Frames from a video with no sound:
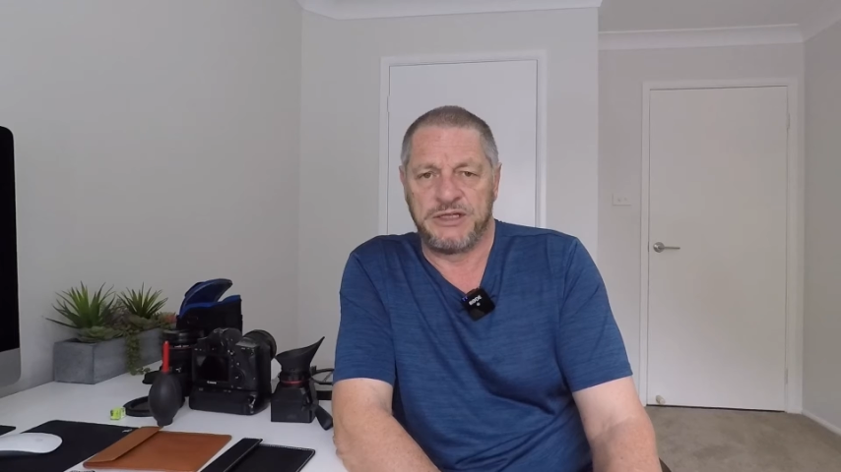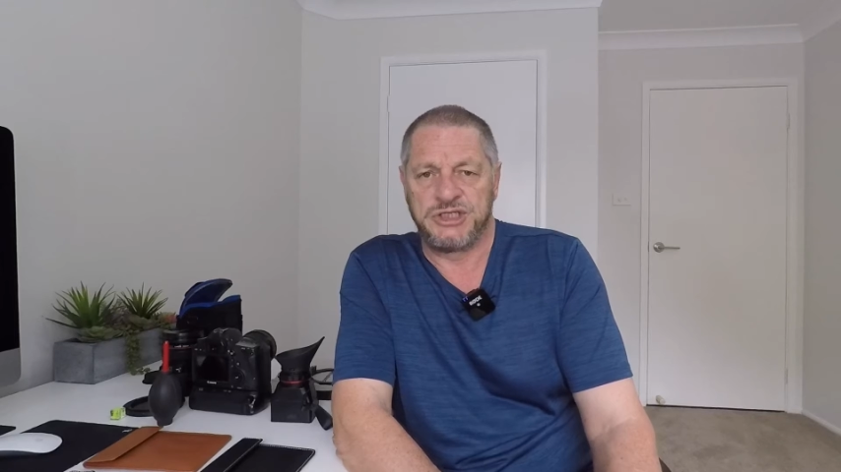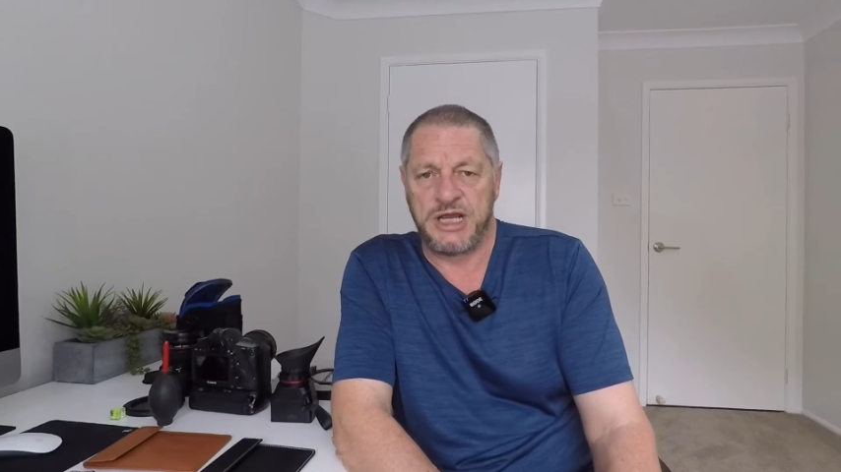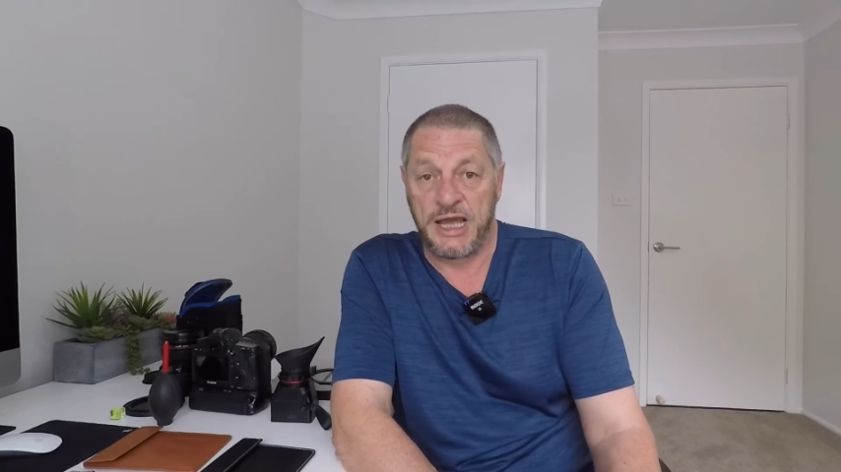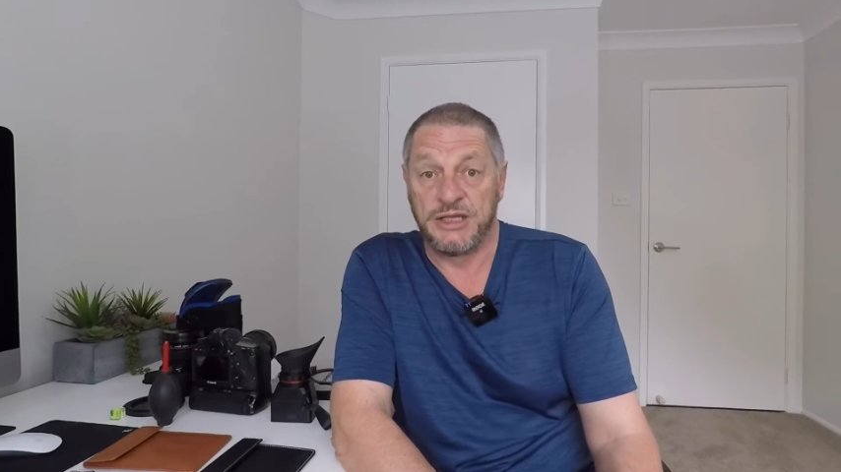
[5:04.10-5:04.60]

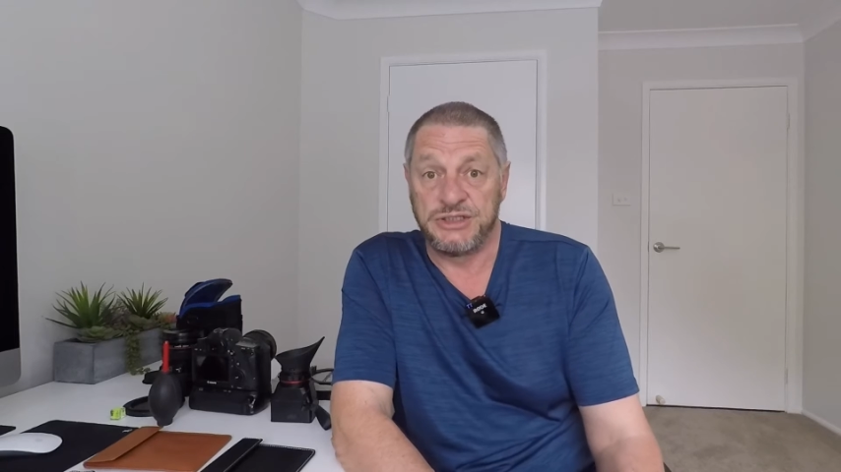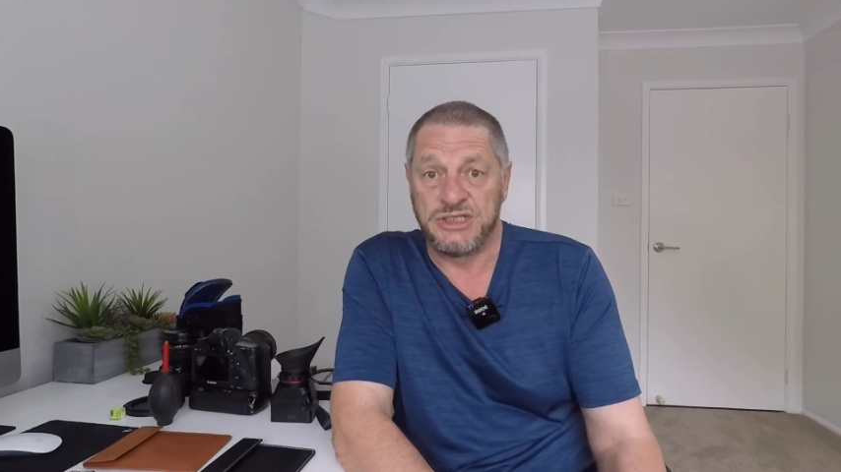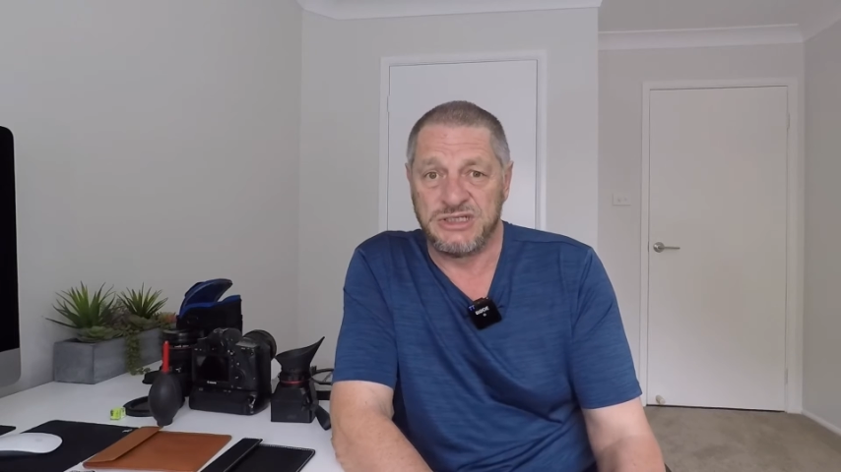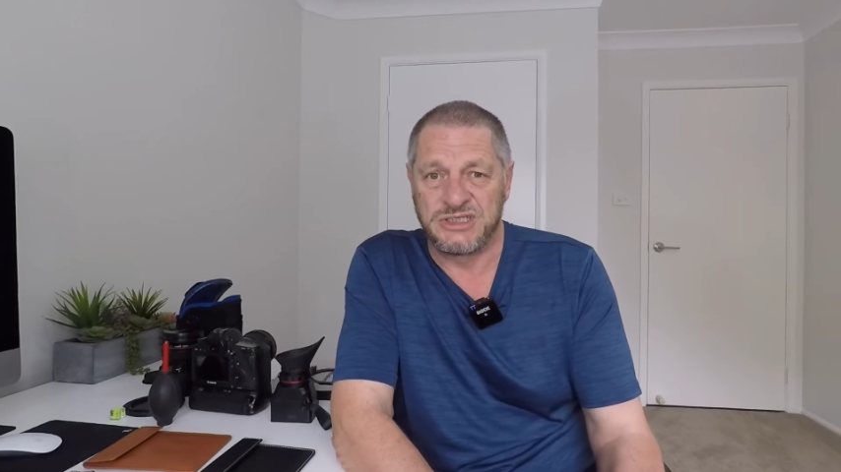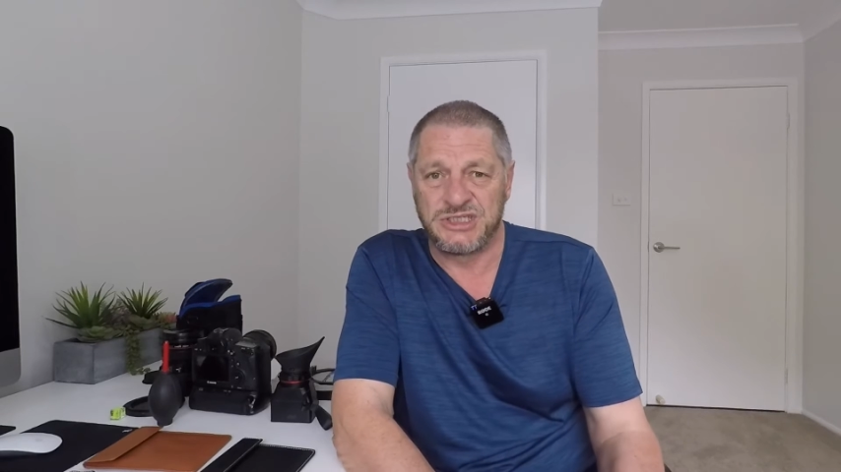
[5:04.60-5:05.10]
challenge
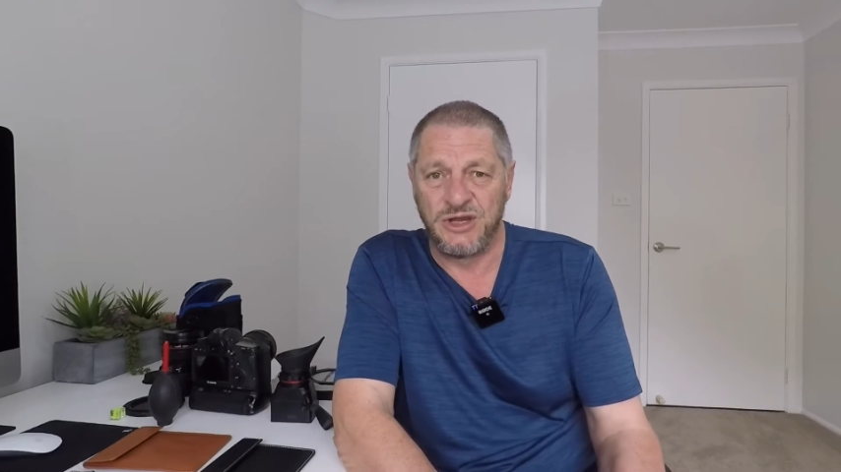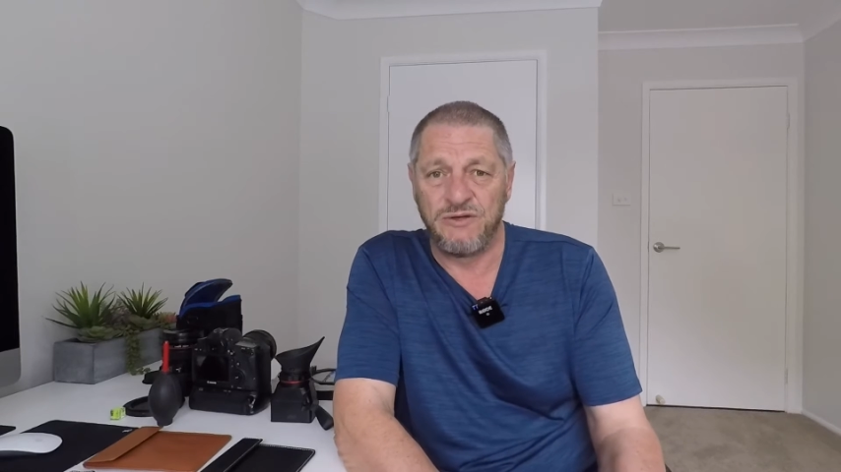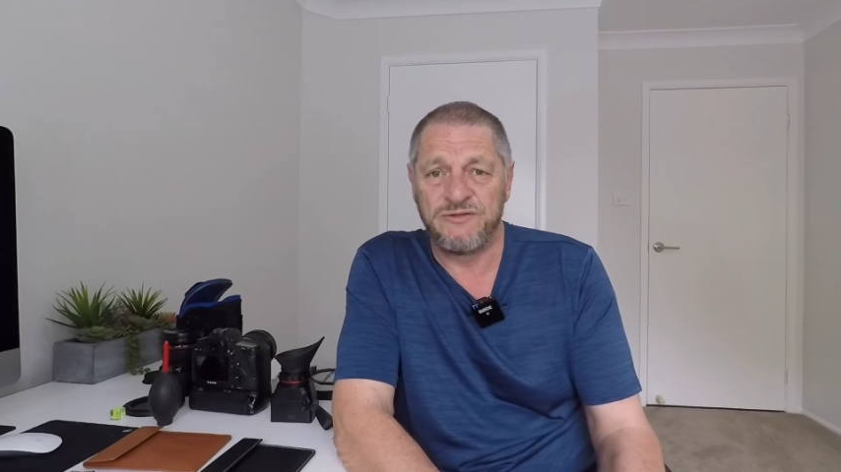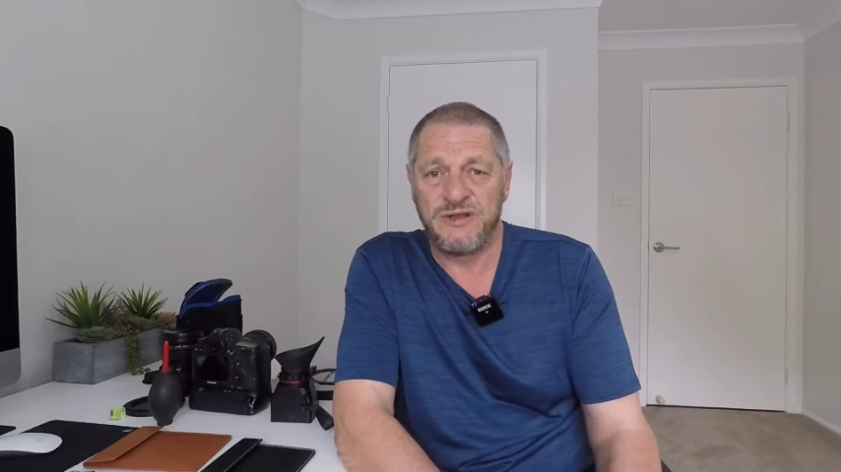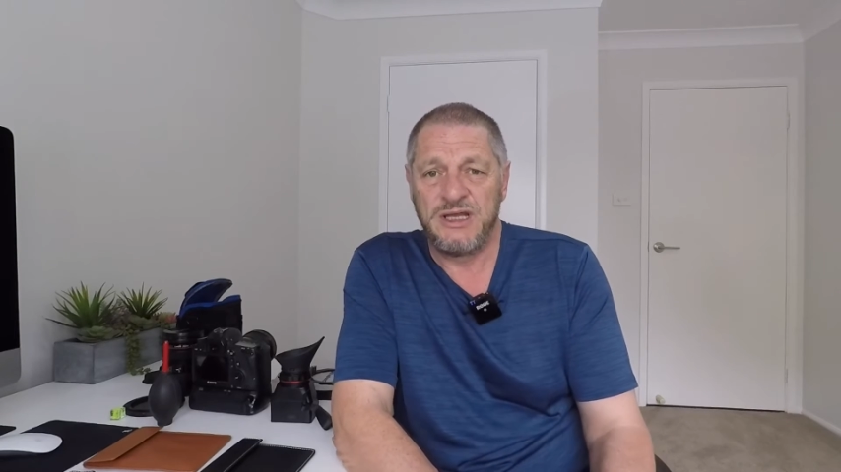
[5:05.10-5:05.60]
in
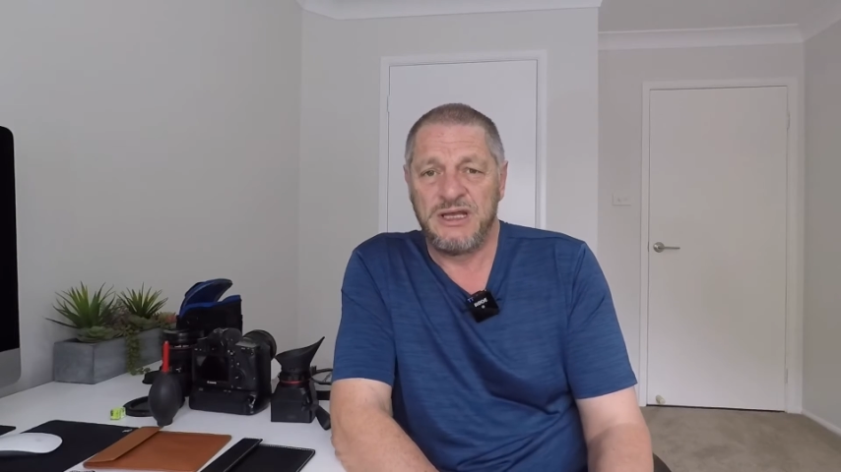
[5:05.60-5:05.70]
itself.